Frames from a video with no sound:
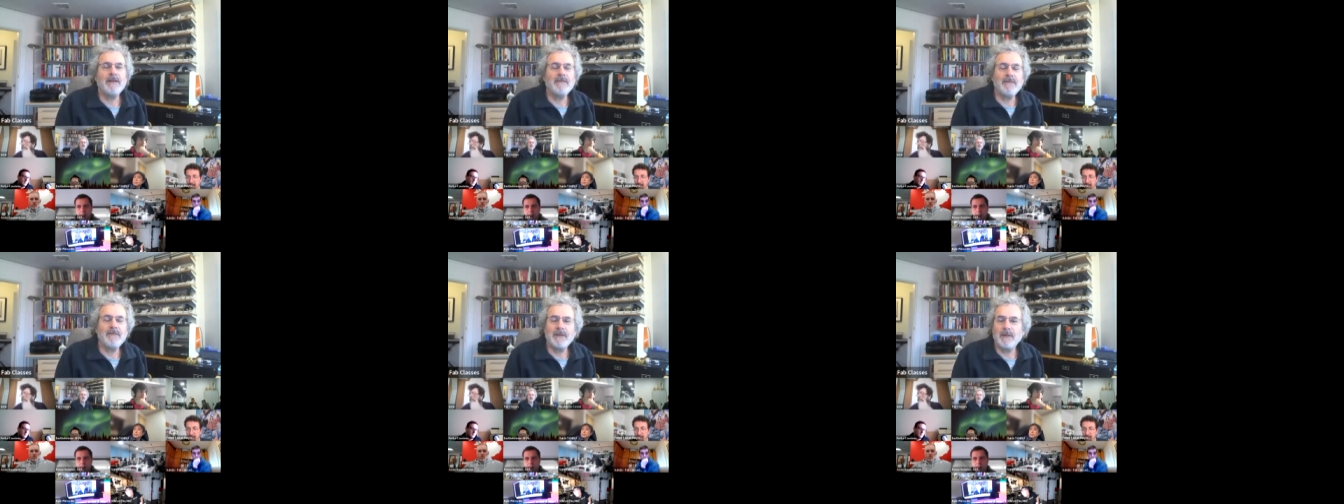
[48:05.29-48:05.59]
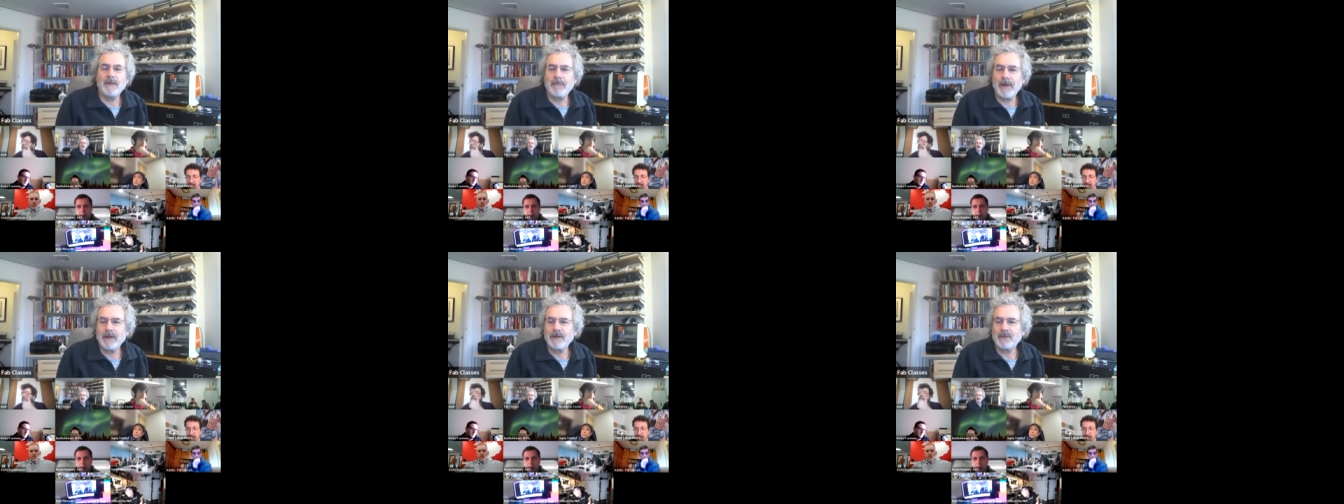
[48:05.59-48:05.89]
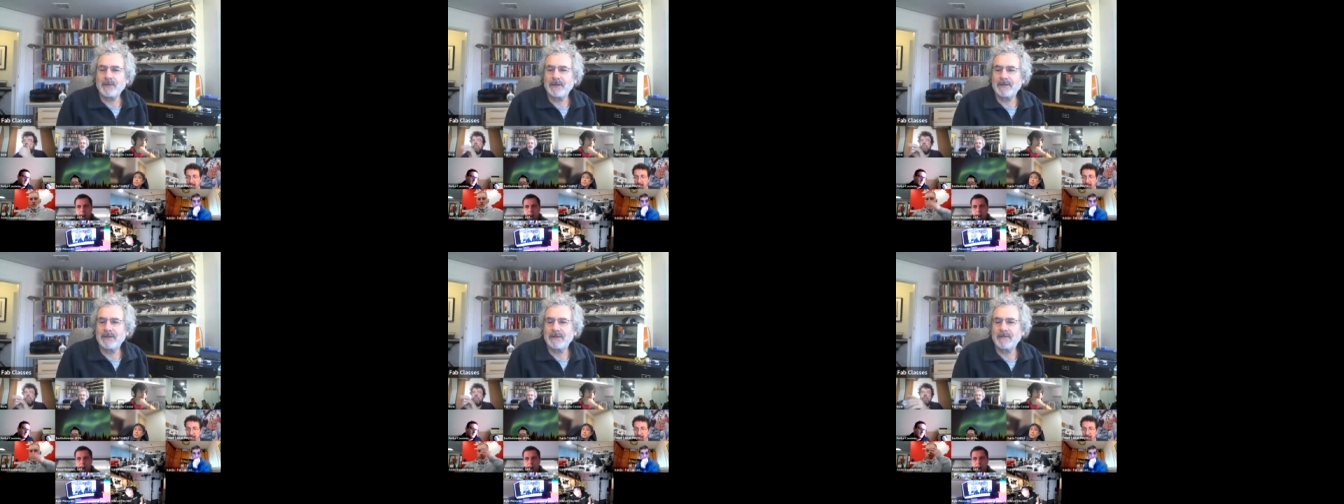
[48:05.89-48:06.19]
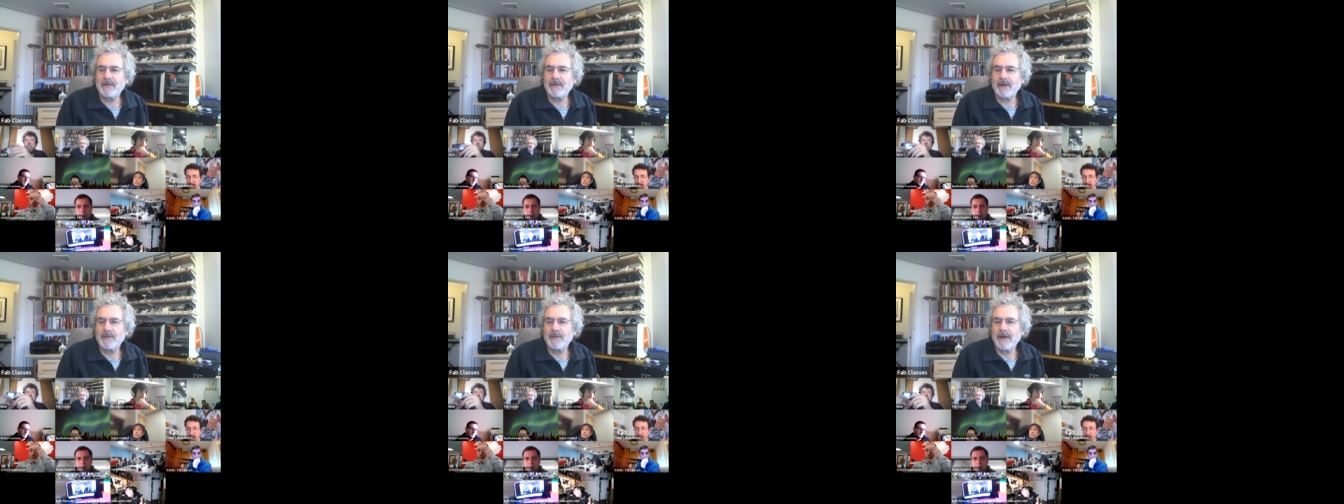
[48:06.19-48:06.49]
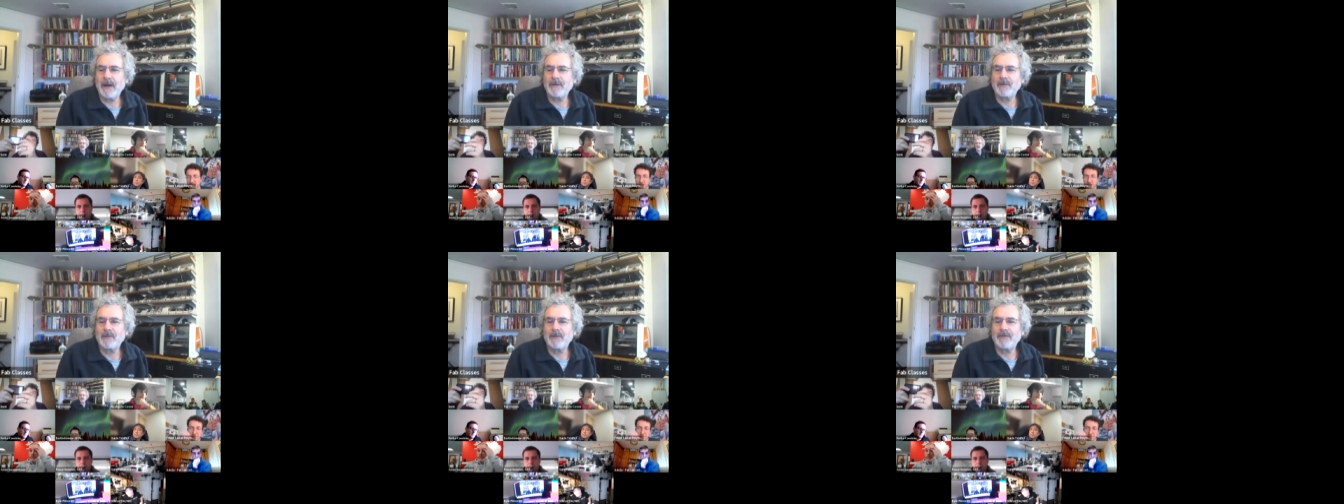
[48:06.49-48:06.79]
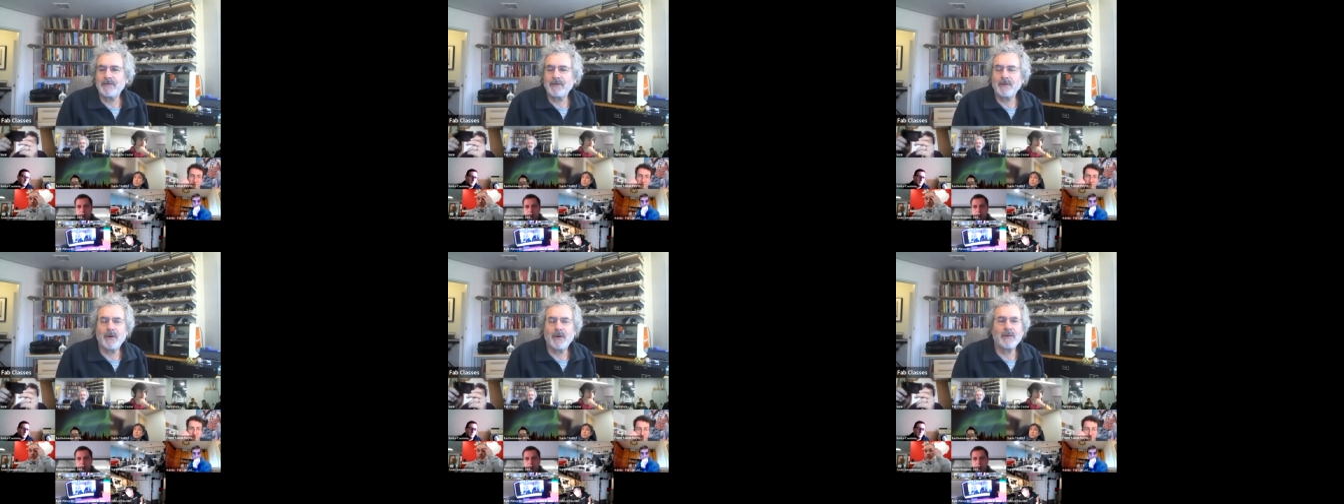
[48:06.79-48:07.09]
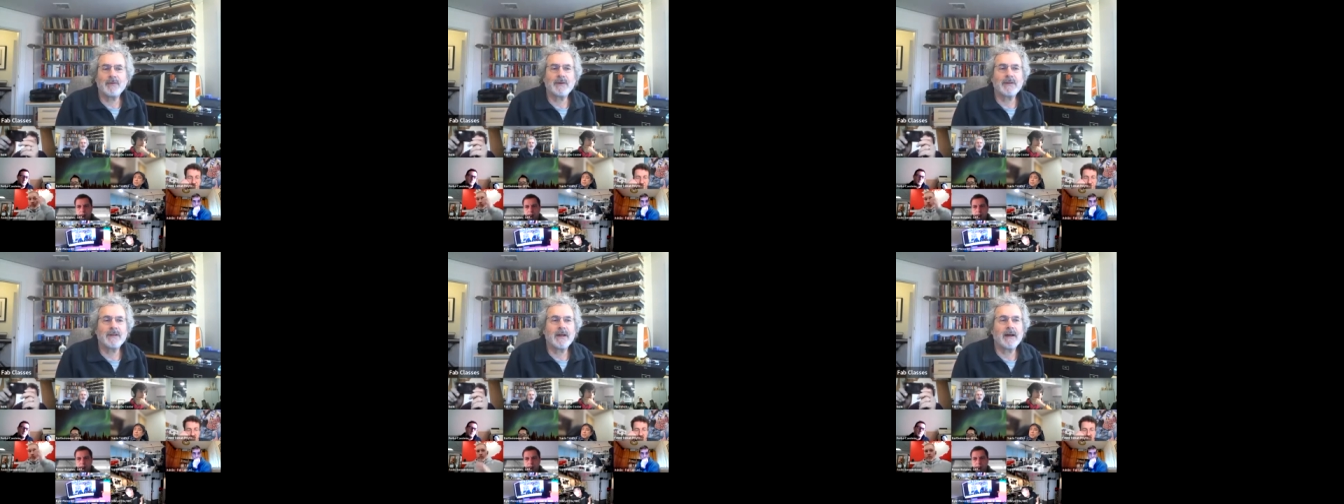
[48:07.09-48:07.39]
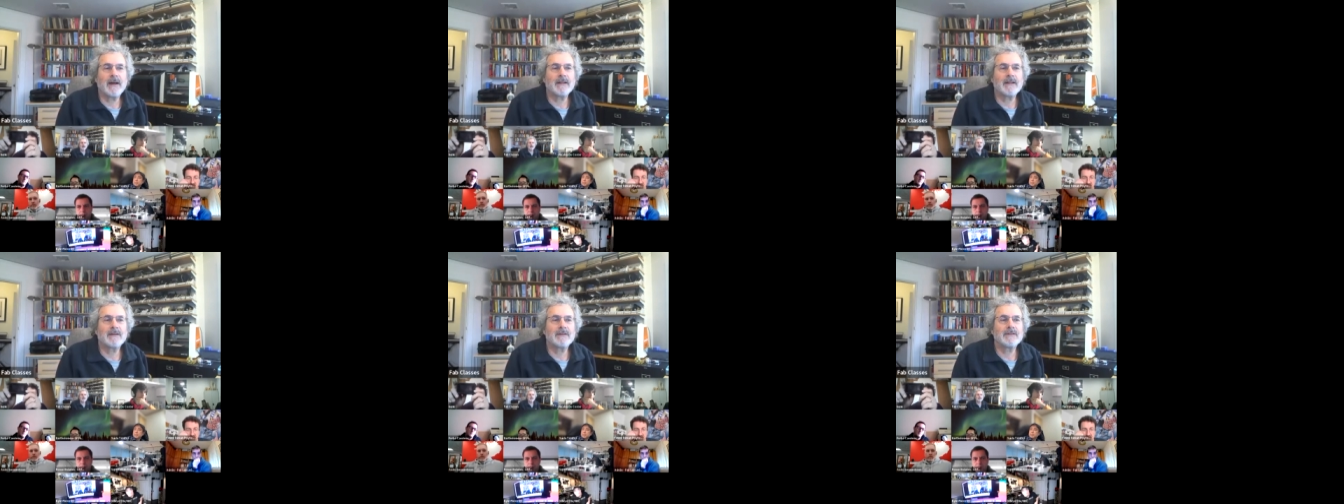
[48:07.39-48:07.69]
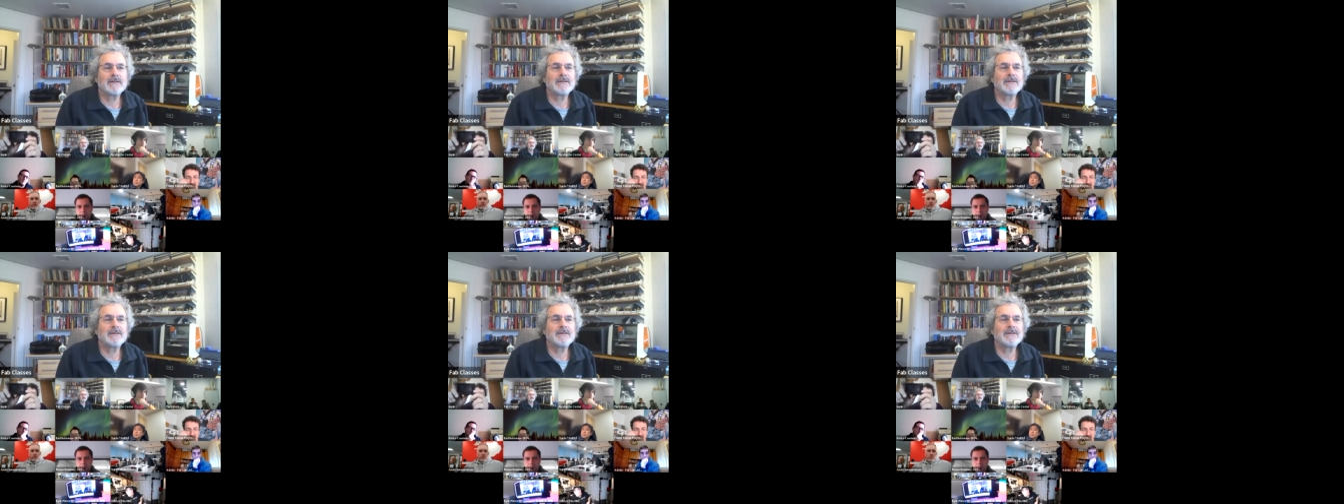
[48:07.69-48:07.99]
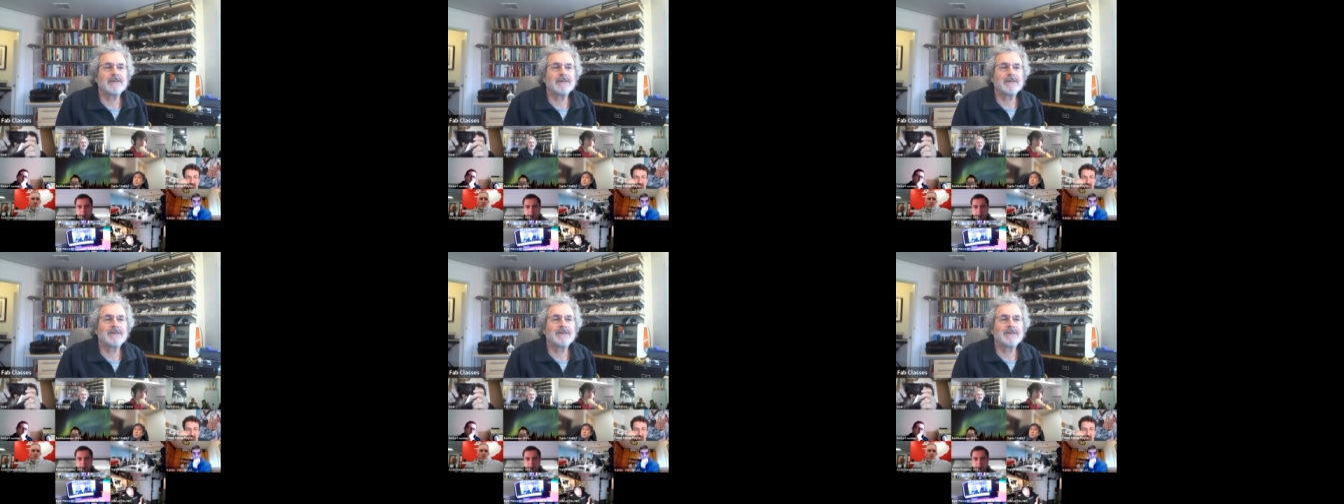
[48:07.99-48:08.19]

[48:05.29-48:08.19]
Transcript: even the bench ones have come down to a few $100s.